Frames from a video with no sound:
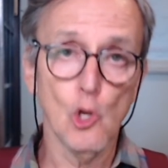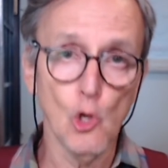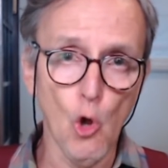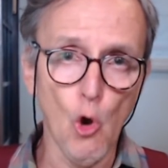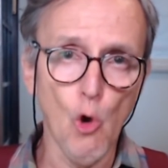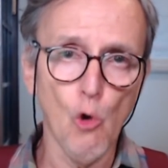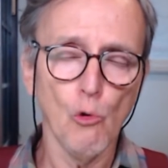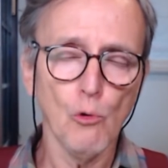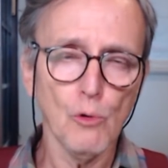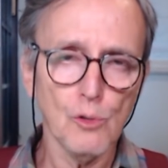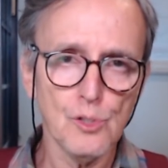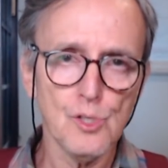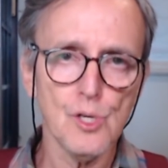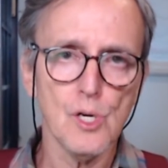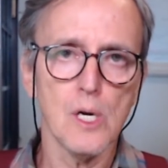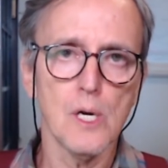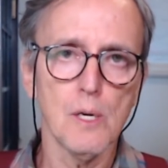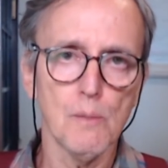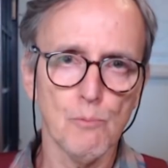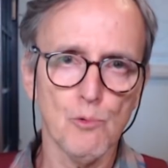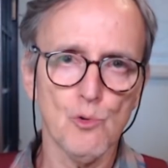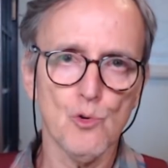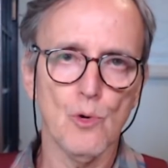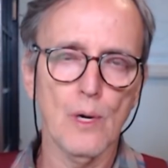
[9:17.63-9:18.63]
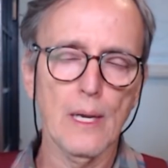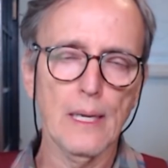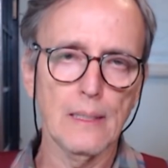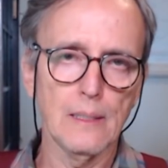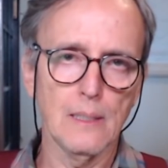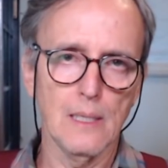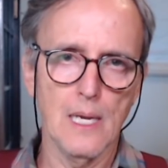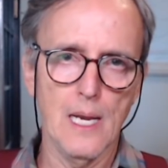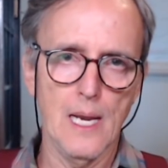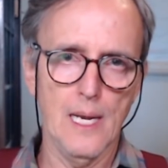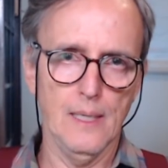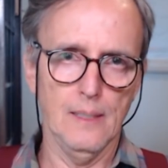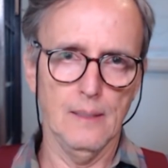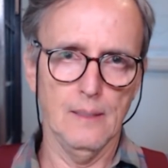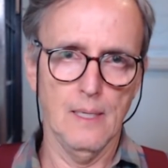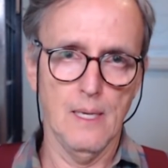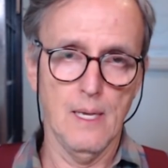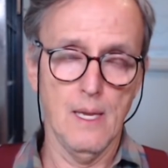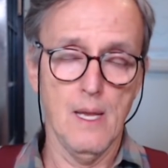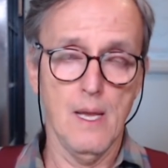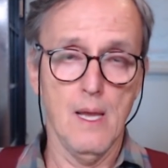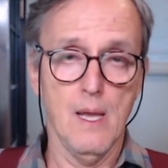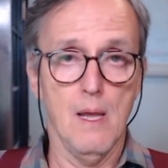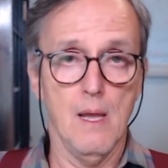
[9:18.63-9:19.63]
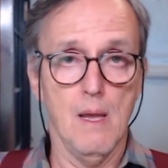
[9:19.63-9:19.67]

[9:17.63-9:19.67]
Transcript: long-term trend line.